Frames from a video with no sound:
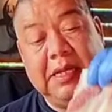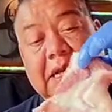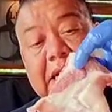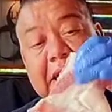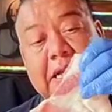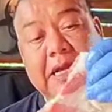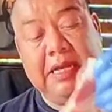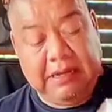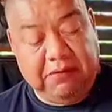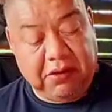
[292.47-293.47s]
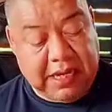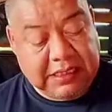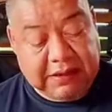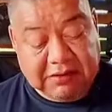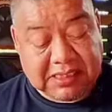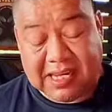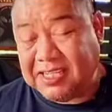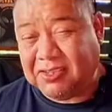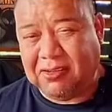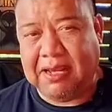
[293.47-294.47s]
And uh, if you guys have a
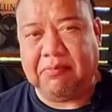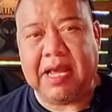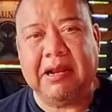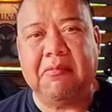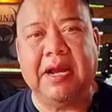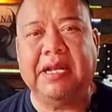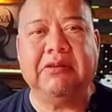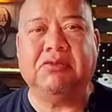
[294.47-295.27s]
slicer, keep that in mind.